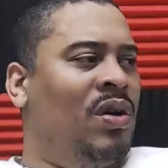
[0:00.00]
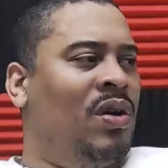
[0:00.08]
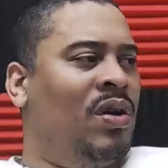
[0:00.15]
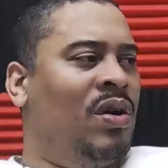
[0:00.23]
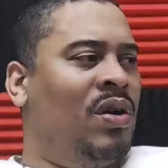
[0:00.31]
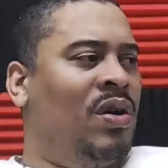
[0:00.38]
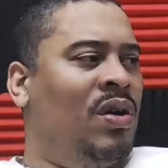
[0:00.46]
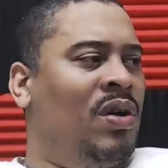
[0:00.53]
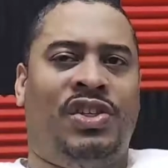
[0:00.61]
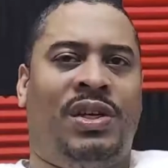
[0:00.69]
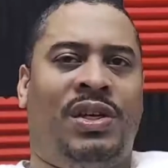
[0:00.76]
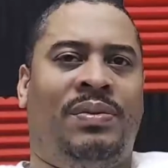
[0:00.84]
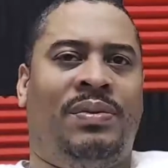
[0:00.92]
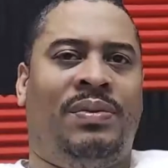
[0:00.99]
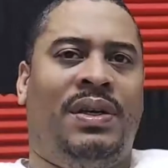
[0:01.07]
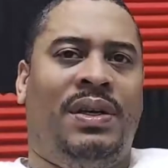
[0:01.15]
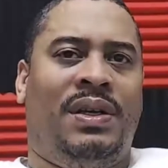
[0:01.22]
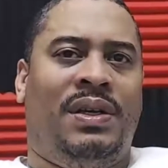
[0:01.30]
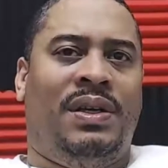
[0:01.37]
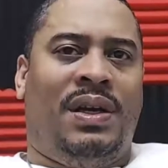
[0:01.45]
a wild card gym
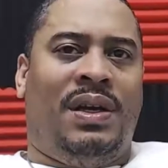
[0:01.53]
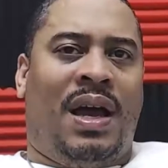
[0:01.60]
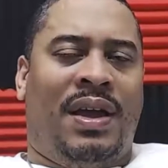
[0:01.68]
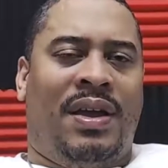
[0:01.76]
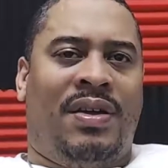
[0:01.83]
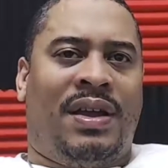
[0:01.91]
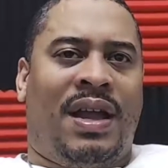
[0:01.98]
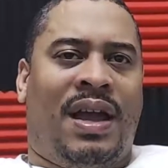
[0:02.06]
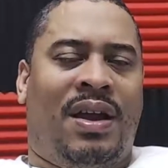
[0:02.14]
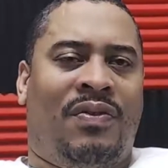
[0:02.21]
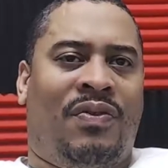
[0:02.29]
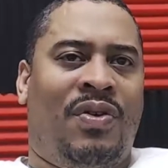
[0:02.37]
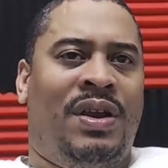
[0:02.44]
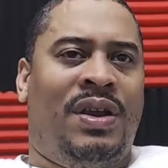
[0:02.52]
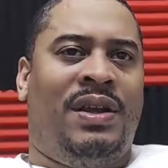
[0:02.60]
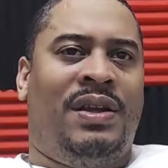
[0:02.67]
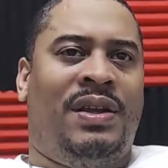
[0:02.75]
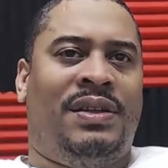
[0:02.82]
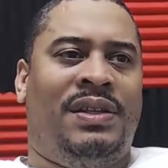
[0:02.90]
out here in California.